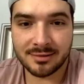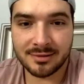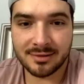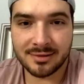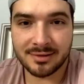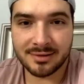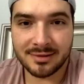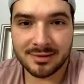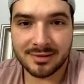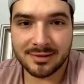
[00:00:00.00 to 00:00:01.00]

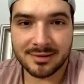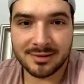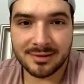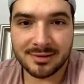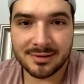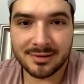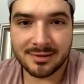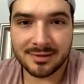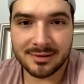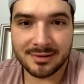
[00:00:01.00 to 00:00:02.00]

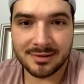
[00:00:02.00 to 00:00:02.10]
(not speaking)